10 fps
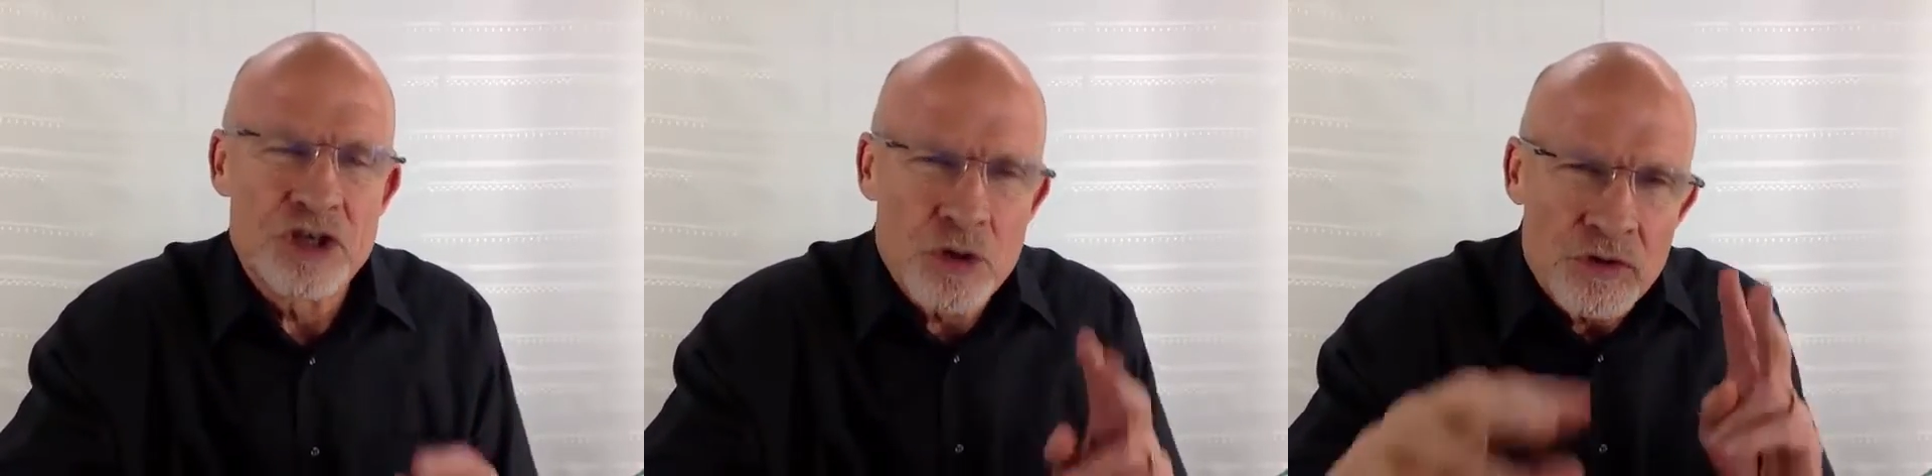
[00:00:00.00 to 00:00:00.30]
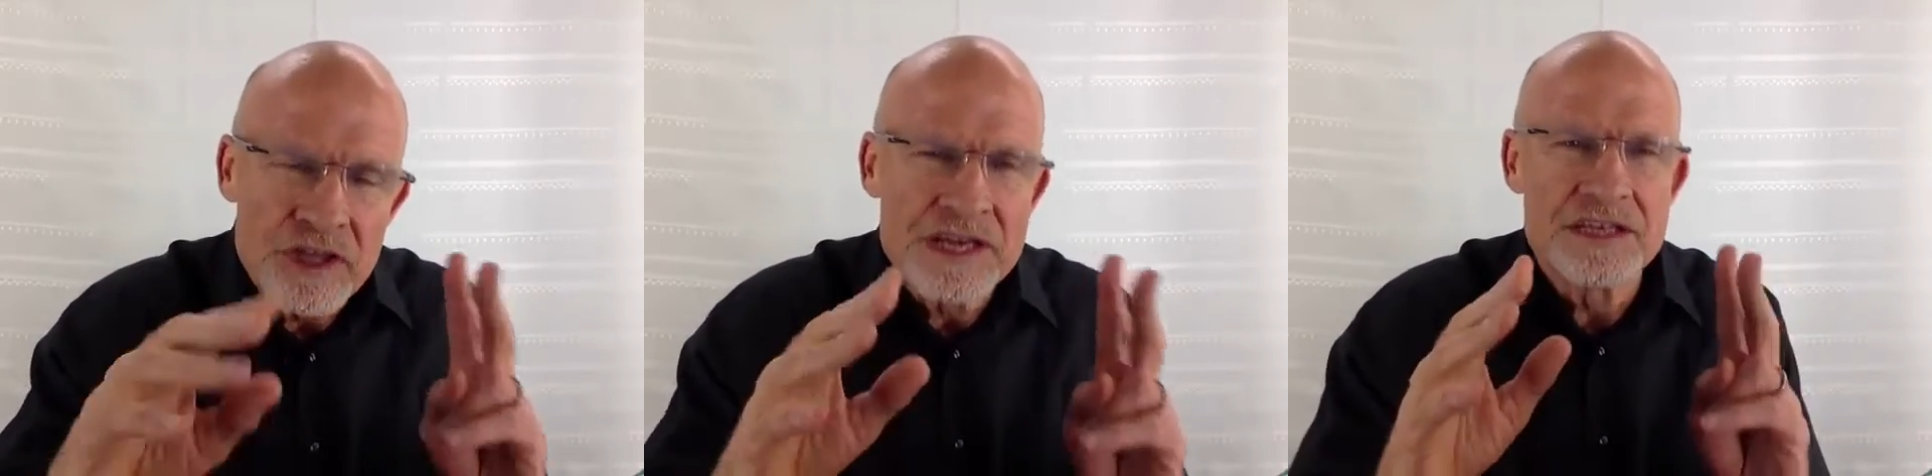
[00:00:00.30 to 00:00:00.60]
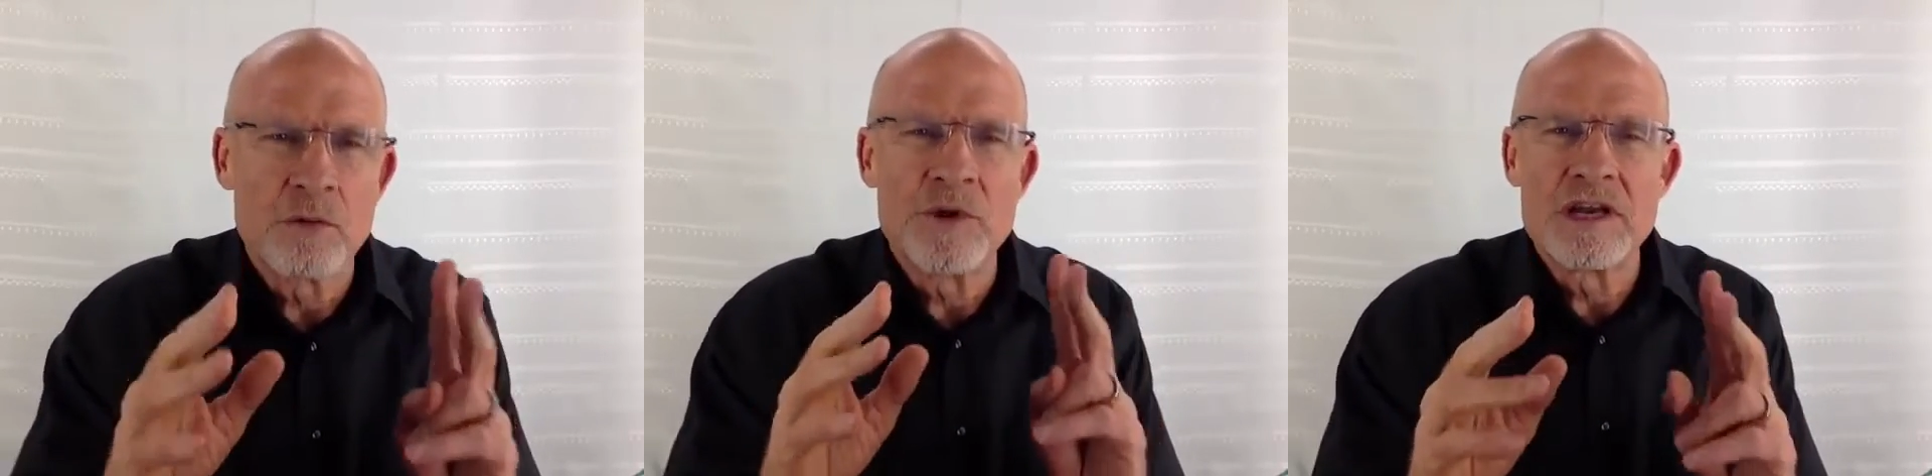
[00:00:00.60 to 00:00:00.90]
2
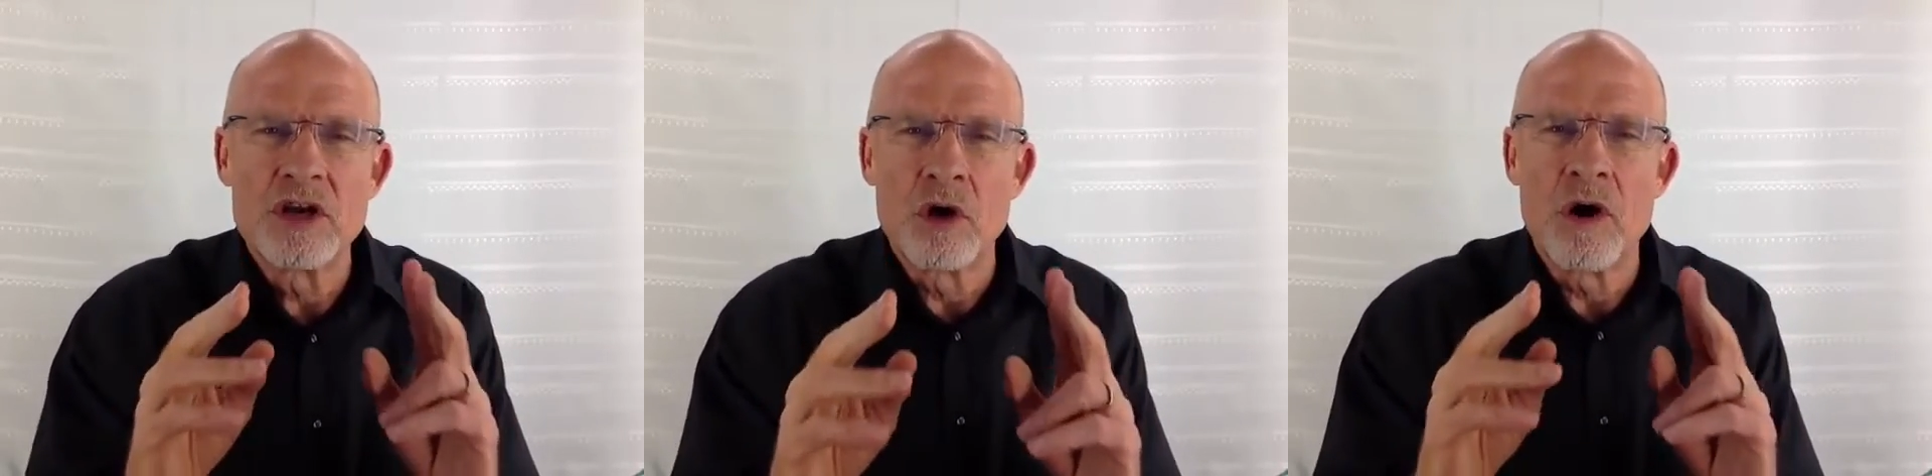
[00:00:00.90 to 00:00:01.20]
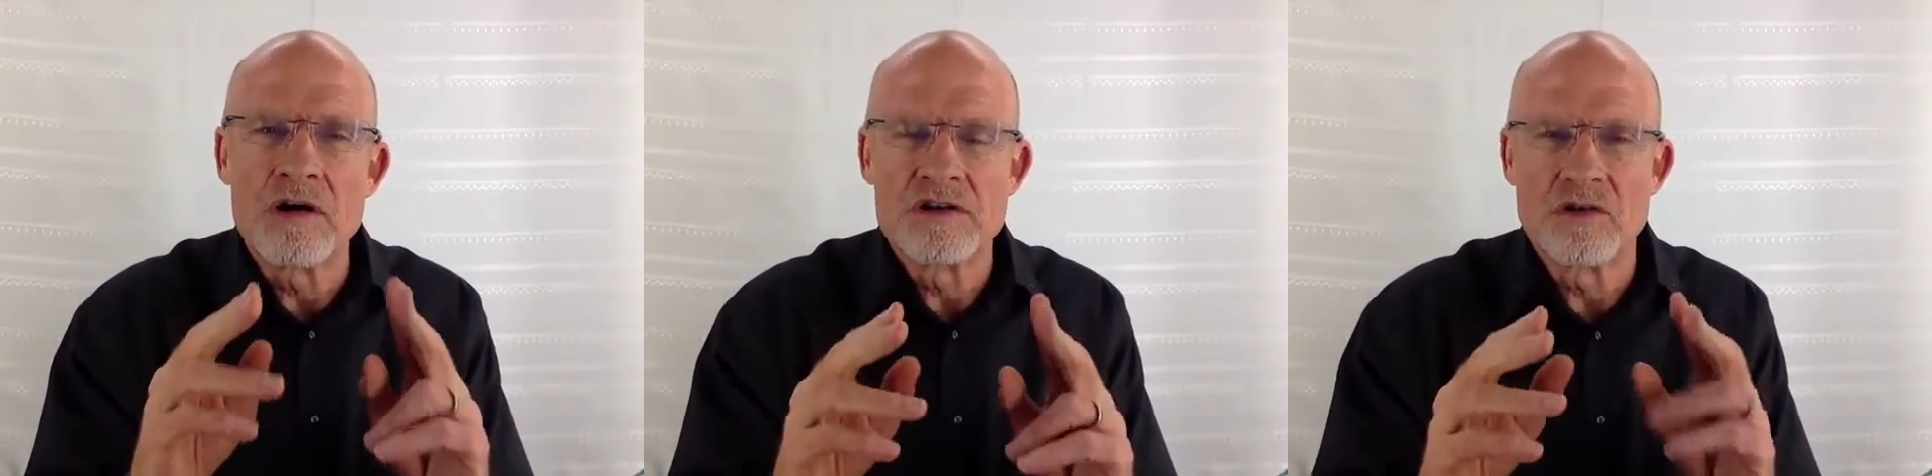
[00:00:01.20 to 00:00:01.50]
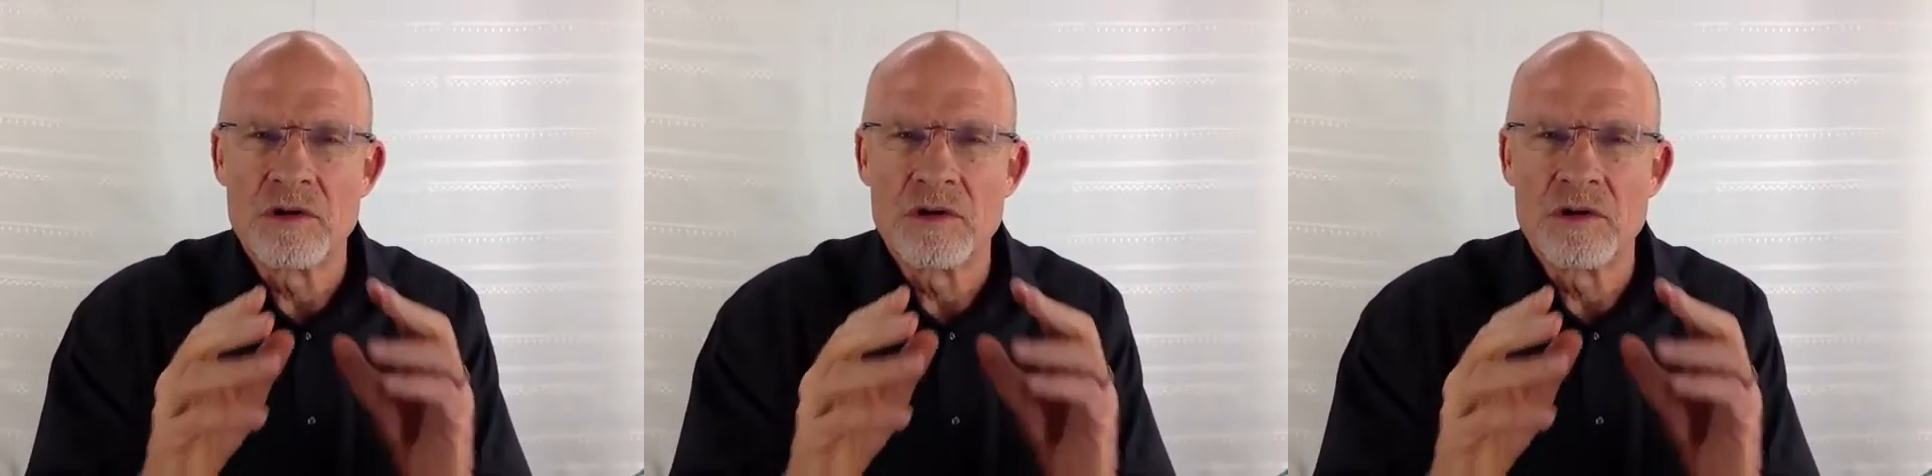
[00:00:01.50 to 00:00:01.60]
things that we know also